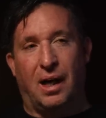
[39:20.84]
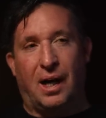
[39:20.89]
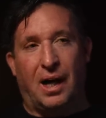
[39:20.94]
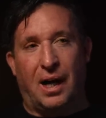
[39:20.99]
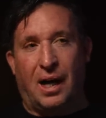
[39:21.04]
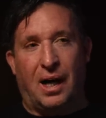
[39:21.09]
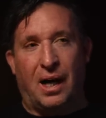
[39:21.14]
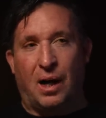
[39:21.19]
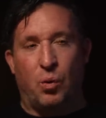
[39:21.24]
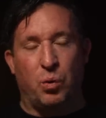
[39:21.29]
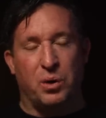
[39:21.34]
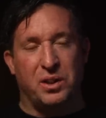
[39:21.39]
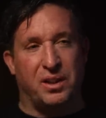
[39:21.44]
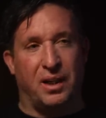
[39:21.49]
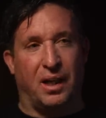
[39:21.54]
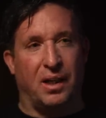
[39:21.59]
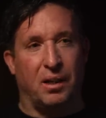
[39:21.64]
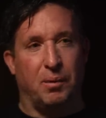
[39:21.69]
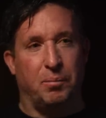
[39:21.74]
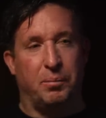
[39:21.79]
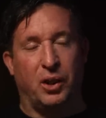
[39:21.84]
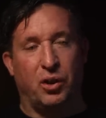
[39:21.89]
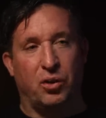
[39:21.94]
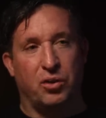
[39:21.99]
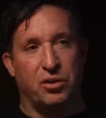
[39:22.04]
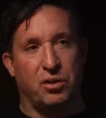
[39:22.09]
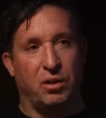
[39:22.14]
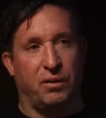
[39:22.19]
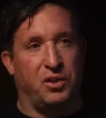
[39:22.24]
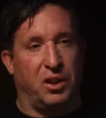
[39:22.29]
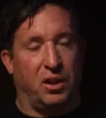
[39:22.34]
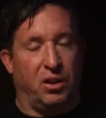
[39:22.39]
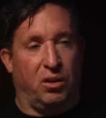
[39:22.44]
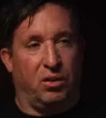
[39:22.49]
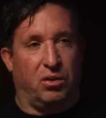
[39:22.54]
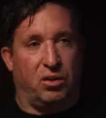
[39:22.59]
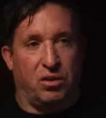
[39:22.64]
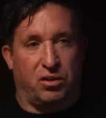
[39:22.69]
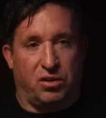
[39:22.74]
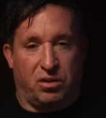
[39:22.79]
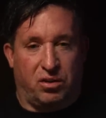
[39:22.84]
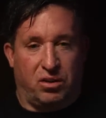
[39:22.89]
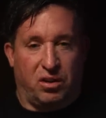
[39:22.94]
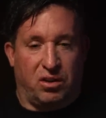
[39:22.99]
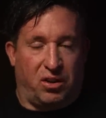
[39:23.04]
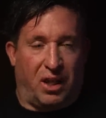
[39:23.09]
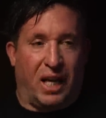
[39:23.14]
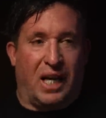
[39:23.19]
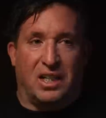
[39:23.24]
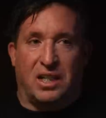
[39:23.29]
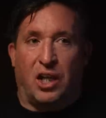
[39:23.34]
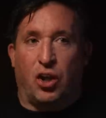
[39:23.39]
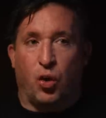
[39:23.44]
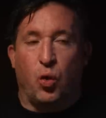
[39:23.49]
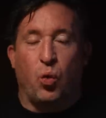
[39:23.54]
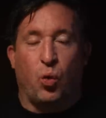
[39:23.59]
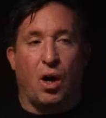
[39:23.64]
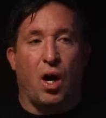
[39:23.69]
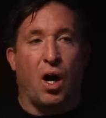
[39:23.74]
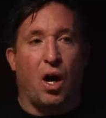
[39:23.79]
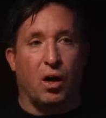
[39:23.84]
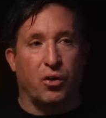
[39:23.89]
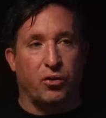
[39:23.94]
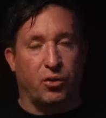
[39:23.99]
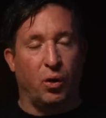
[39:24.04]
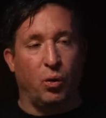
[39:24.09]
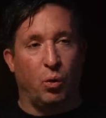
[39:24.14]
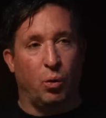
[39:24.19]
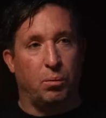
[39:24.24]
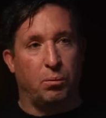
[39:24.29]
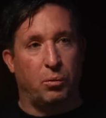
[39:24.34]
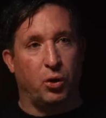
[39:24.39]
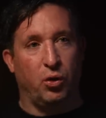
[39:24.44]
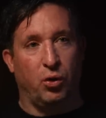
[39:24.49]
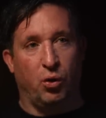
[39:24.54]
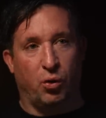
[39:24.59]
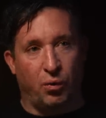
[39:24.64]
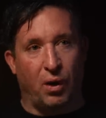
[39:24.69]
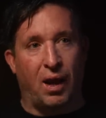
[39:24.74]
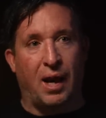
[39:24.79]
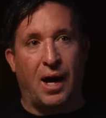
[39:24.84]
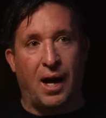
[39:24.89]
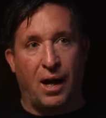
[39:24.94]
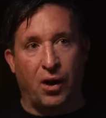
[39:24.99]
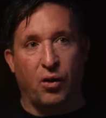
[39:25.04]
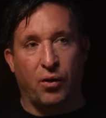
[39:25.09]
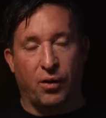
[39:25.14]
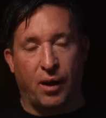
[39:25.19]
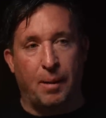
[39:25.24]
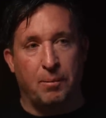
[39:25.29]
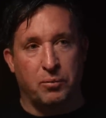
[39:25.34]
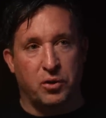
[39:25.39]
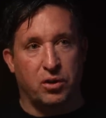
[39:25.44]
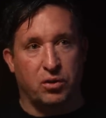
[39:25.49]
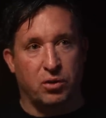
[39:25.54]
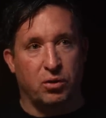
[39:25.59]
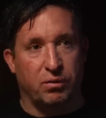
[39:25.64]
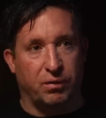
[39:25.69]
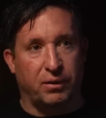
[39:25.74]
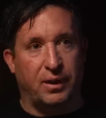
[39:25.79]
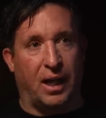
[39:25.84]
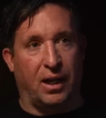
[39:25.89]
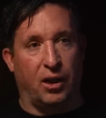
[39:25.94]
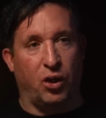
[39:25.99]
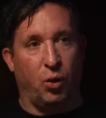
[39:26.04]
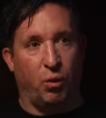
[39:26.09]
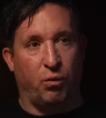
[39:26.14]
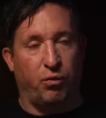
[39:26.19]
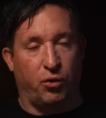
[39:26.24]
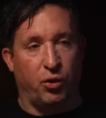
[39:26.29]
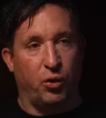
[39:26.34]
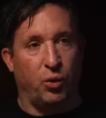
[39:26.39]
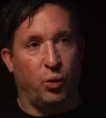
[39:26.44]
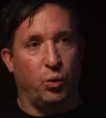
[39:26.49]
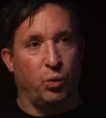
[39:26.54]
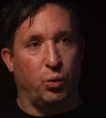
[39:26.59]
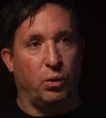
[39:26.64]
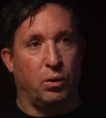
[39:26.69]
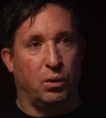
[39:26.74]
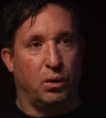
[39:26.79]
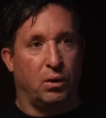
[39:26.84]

How was that? Because obviously, you just there's things that you can't do, but you're yeah. relying on them to sort of get you through.